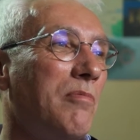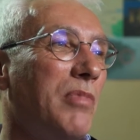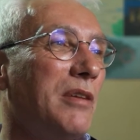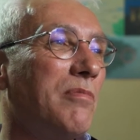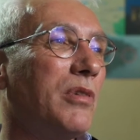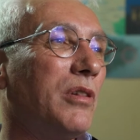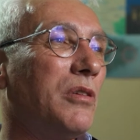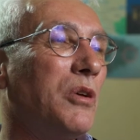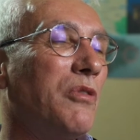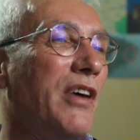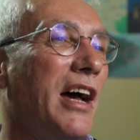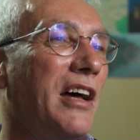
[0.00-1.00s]
people
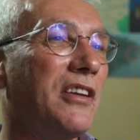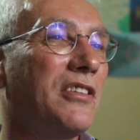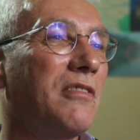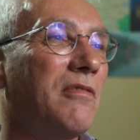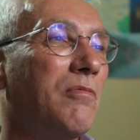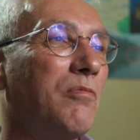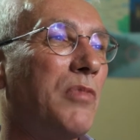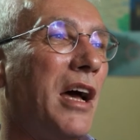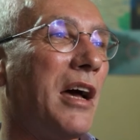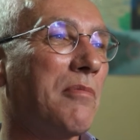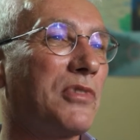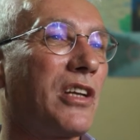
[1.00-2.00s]
who've had
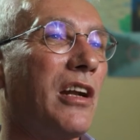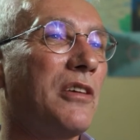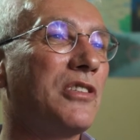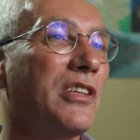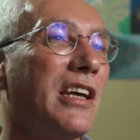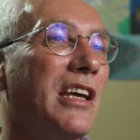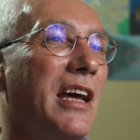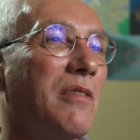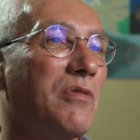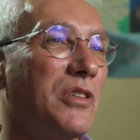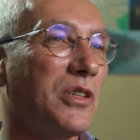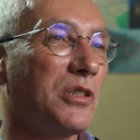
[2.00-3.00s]
perhaps close
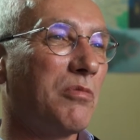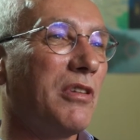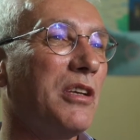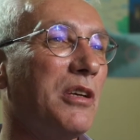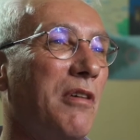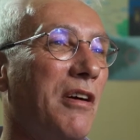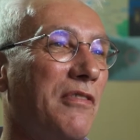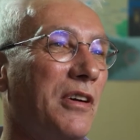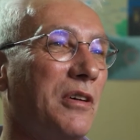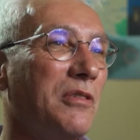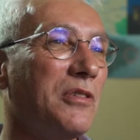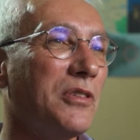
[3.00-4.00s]
encounters with
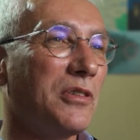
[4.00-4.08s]
UFOs